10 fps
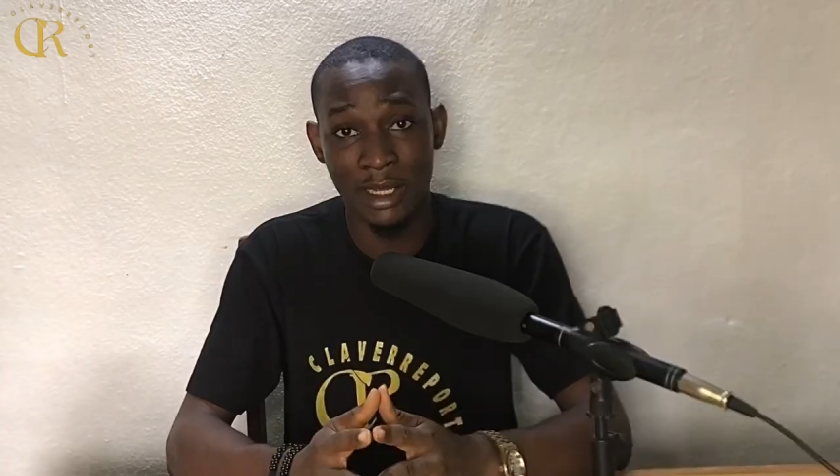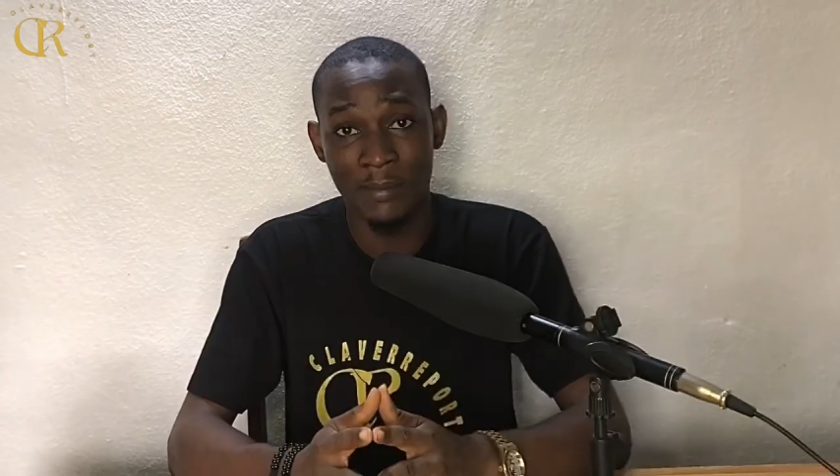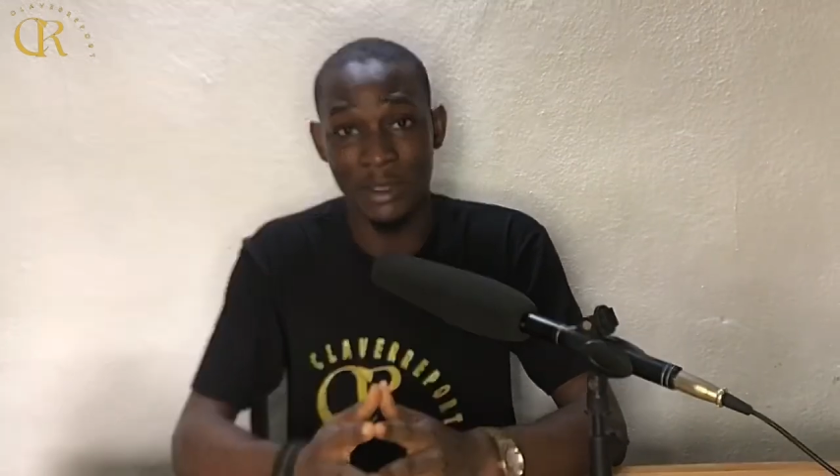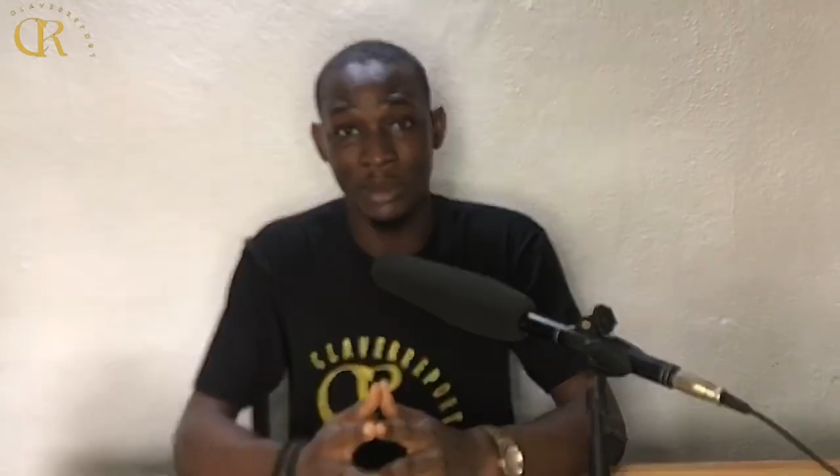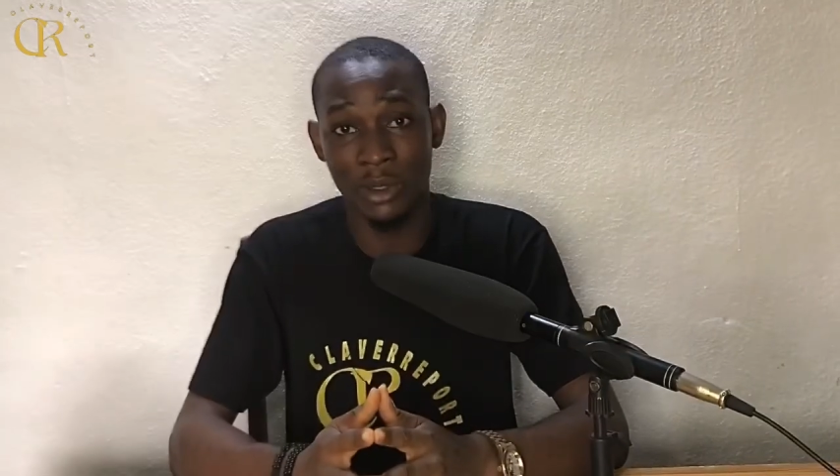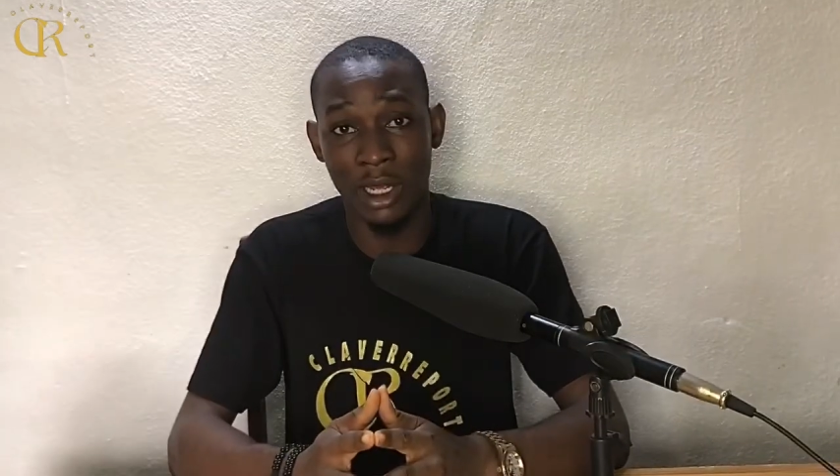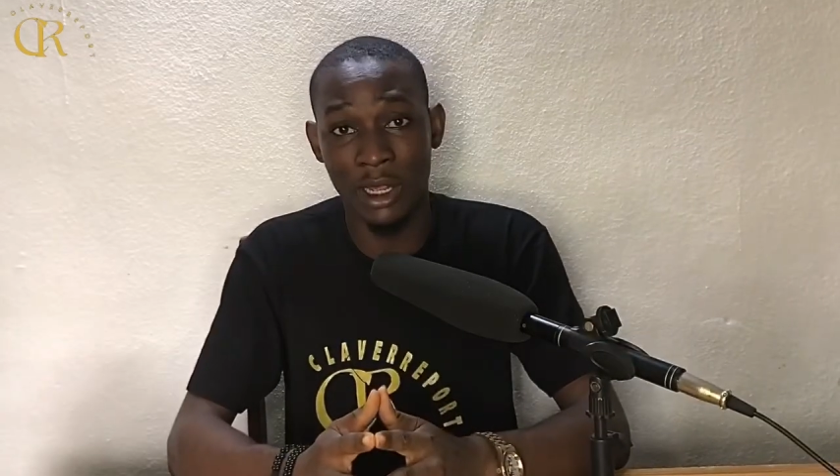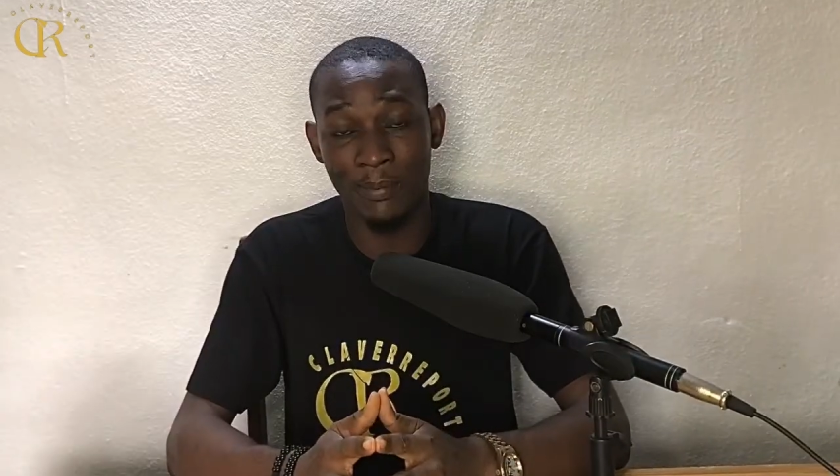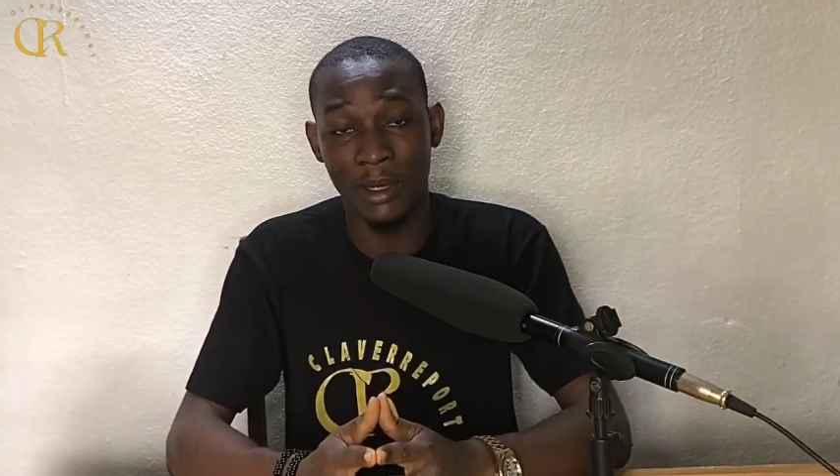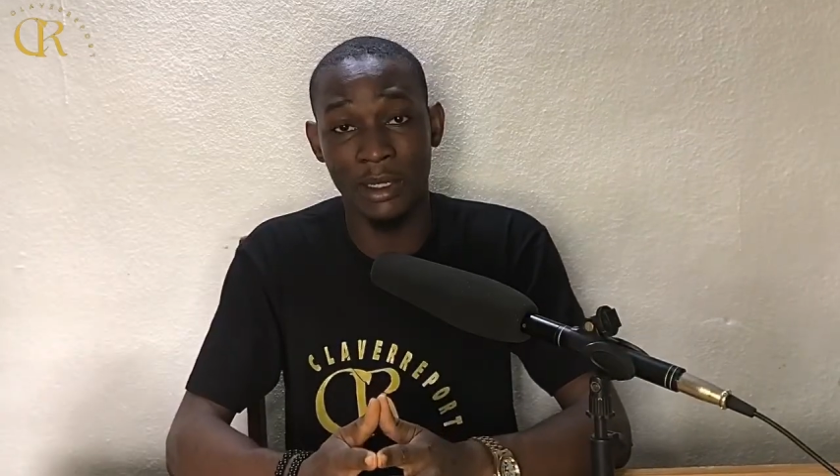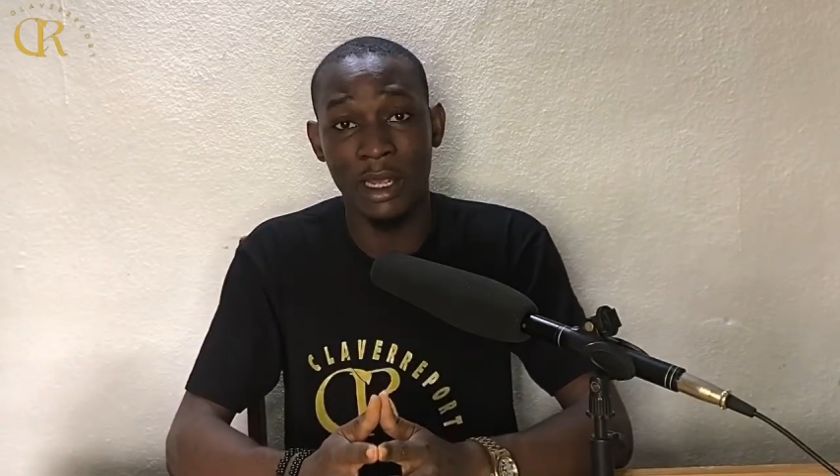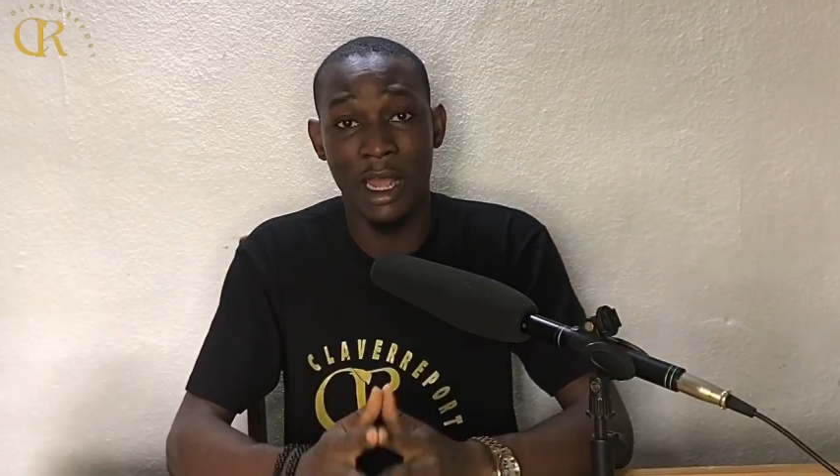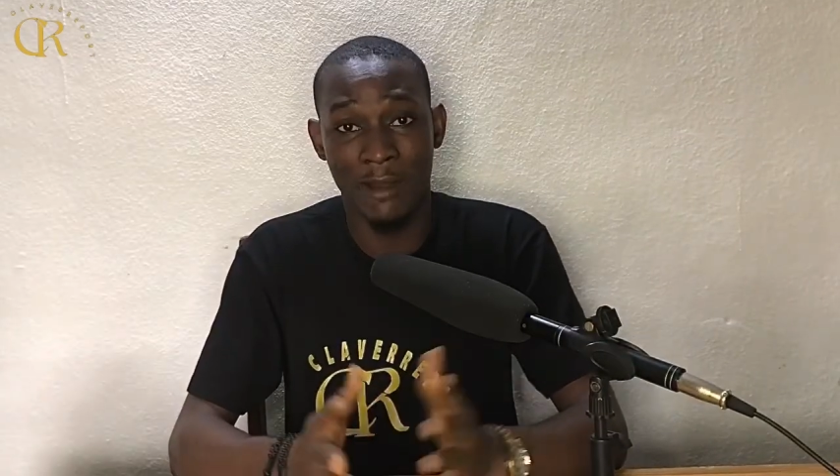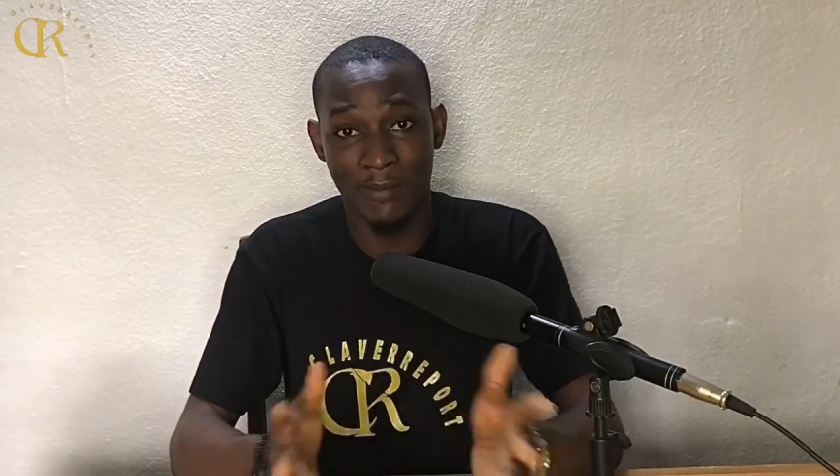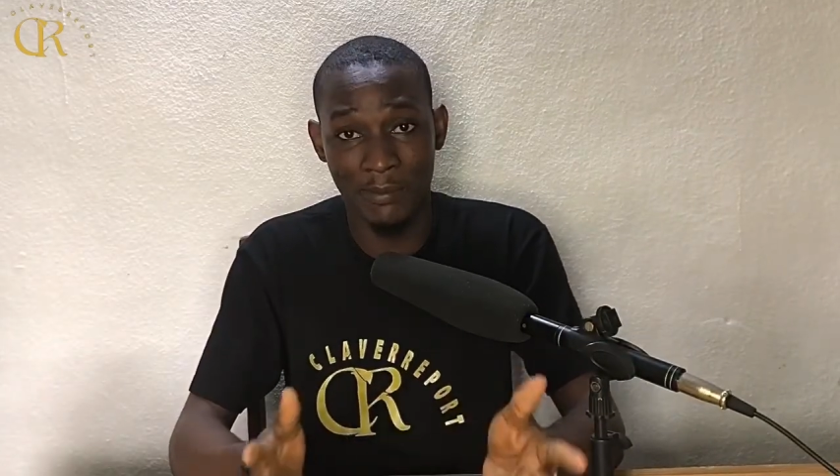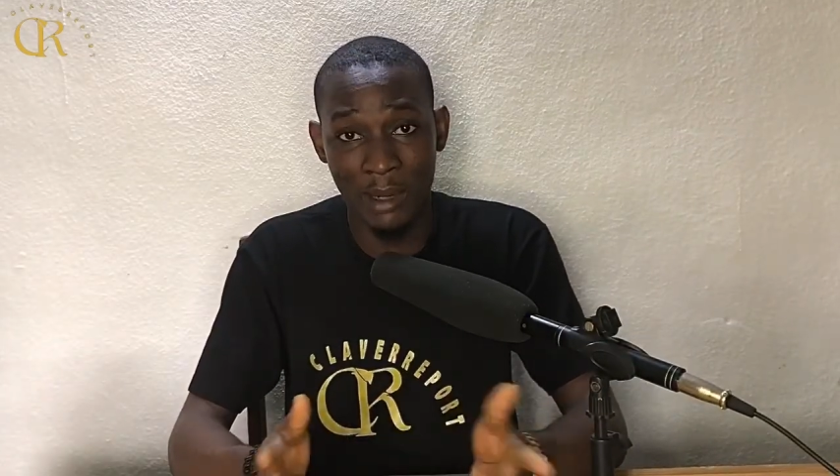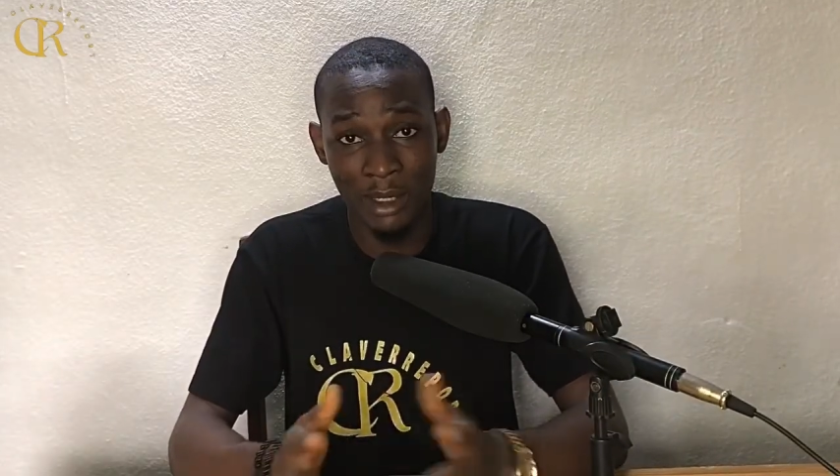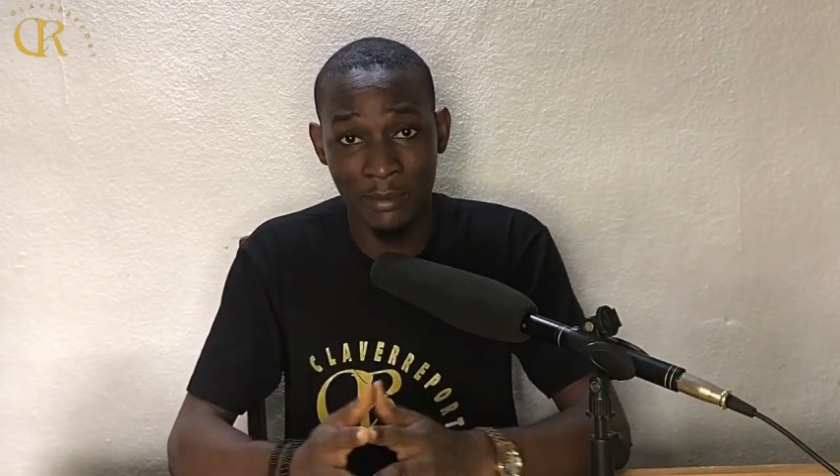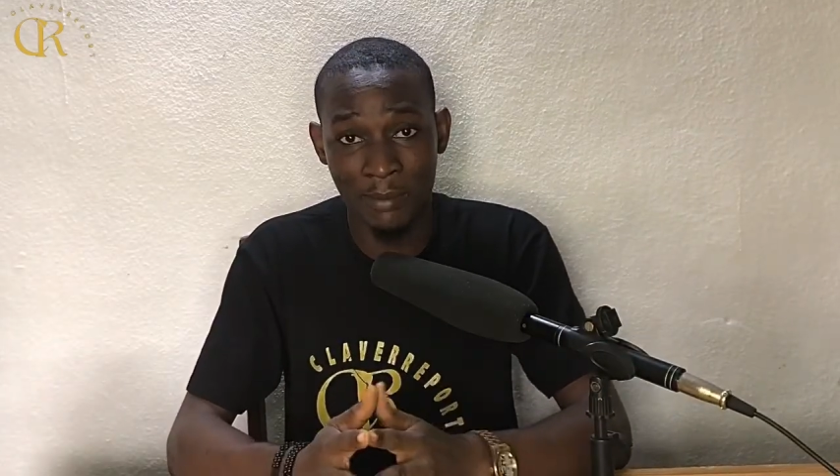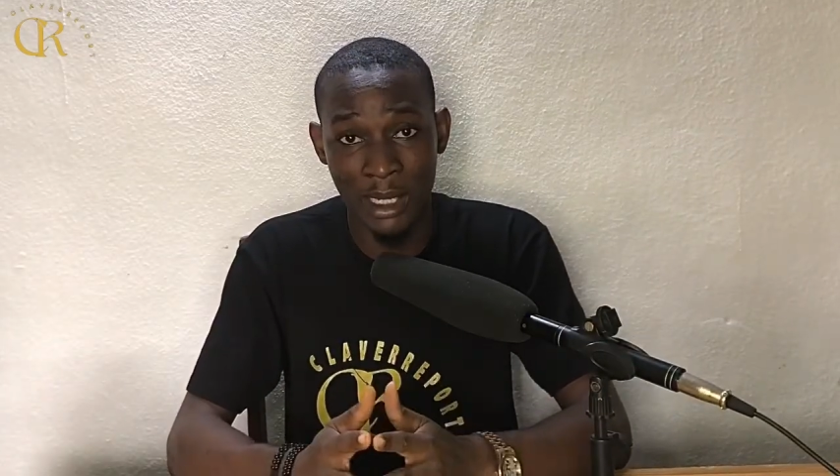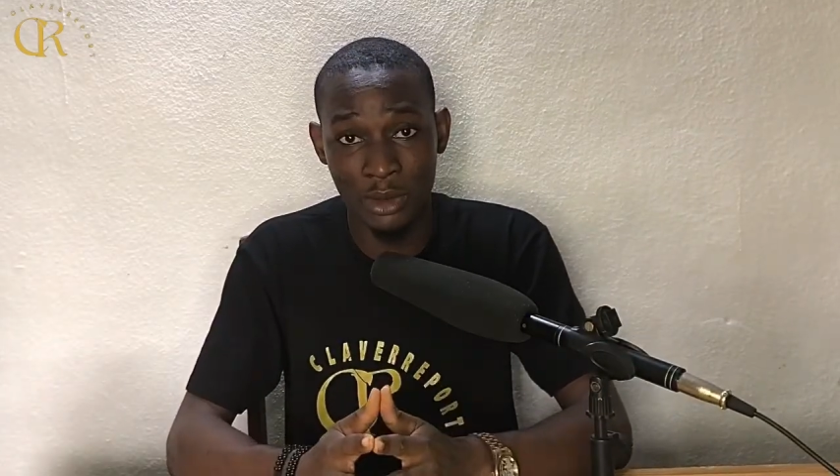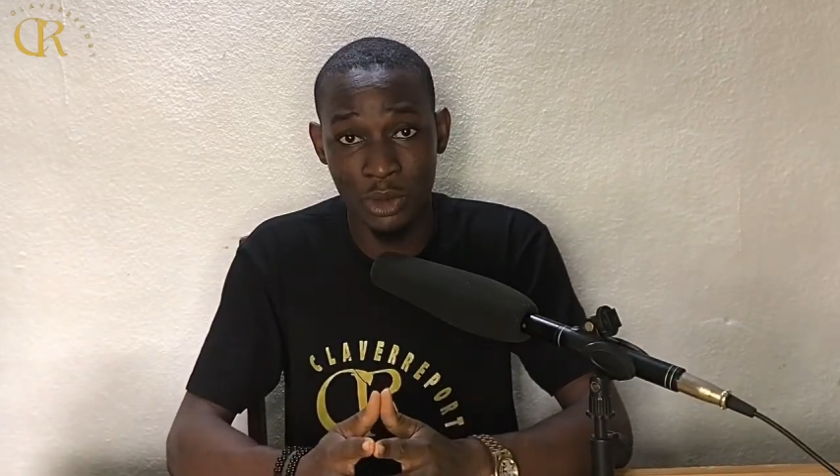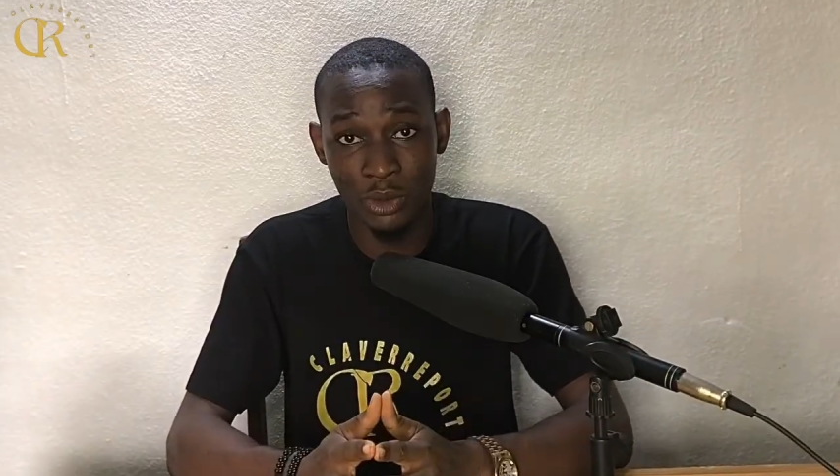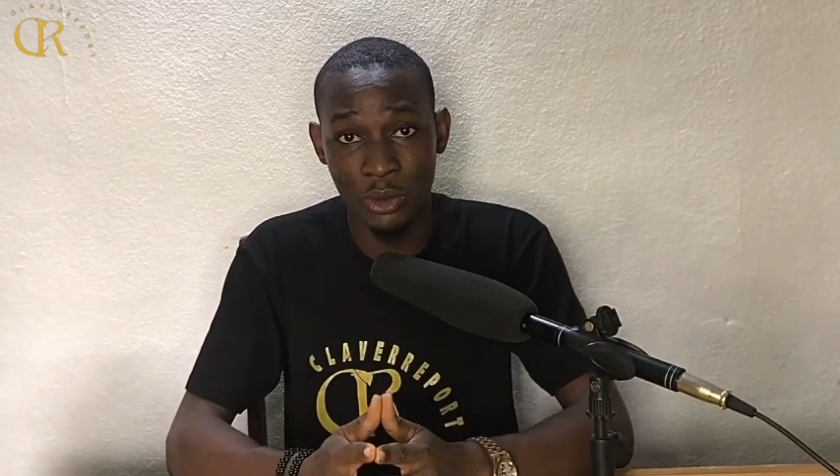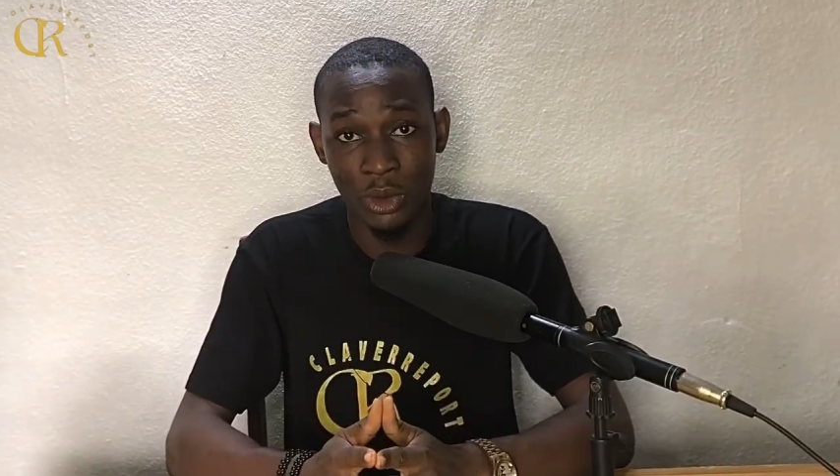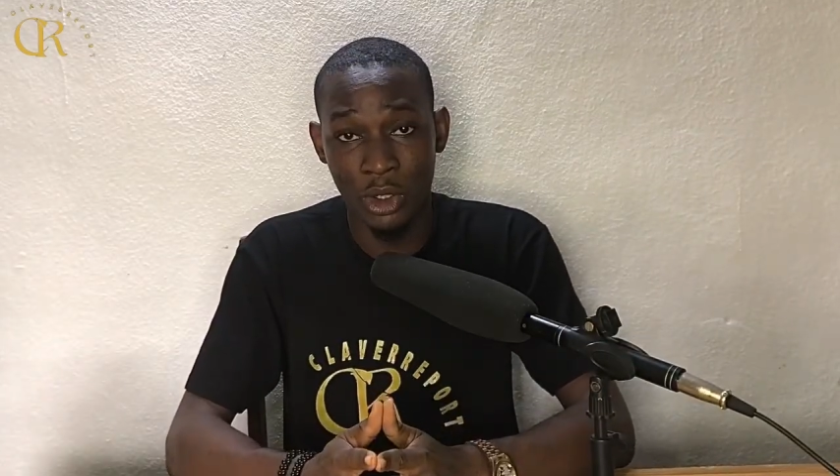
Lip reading: particular airplane have been banned too,